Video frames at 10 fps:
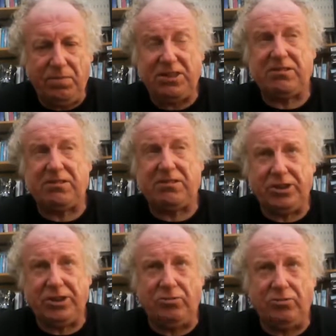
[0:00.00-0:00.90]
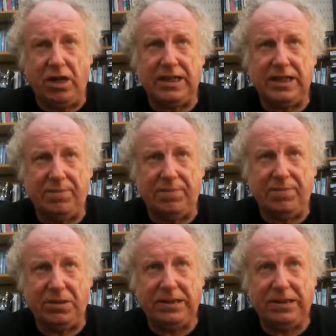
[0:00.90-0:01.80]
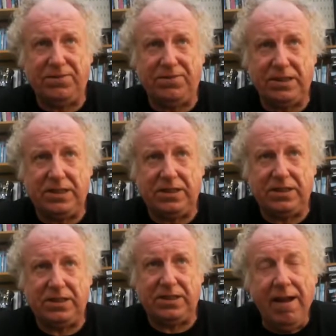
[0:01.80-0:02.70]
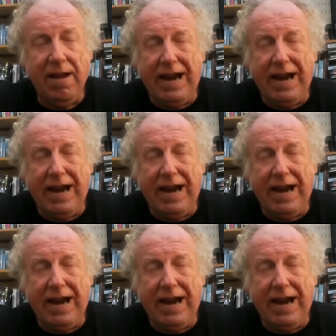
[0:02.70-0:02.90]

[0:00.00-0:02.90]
prescription drugs, I suppose is the, is the term.